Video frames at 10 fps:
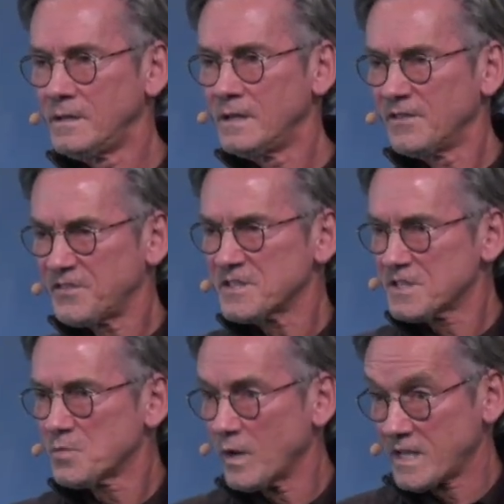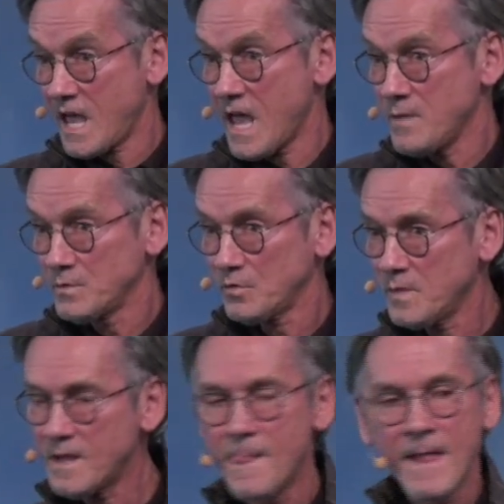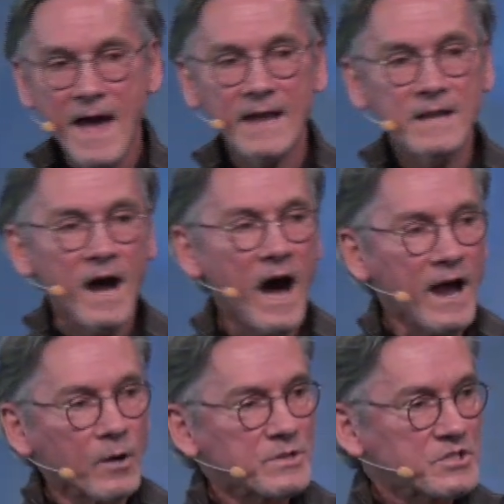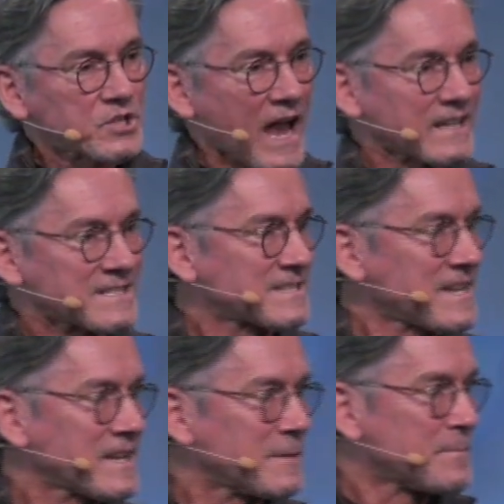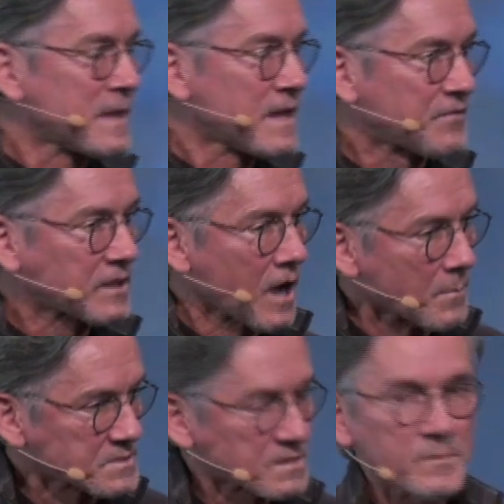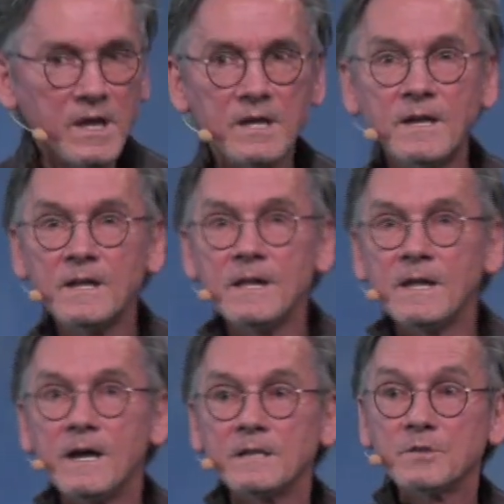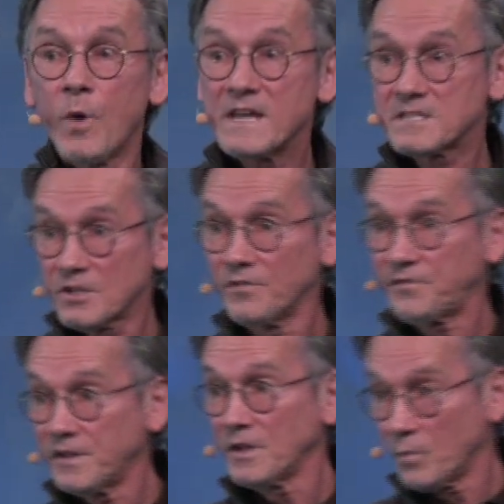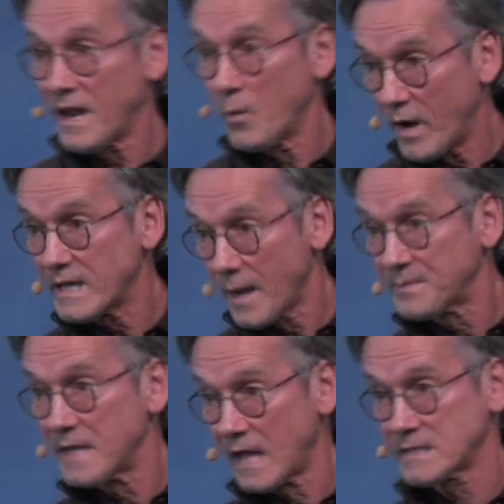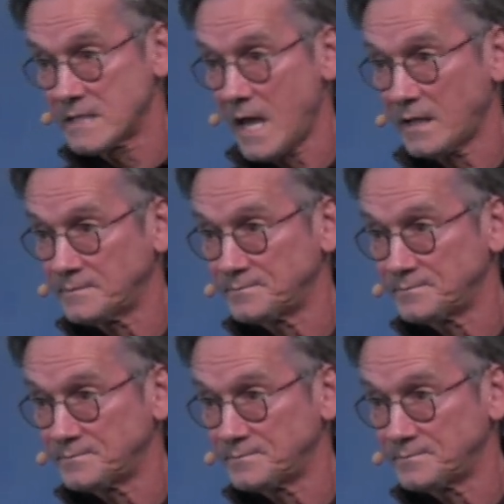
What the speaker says: if this is what came to me. And I always check and see, if it comes to me, do I still feel it when I wake up the next day?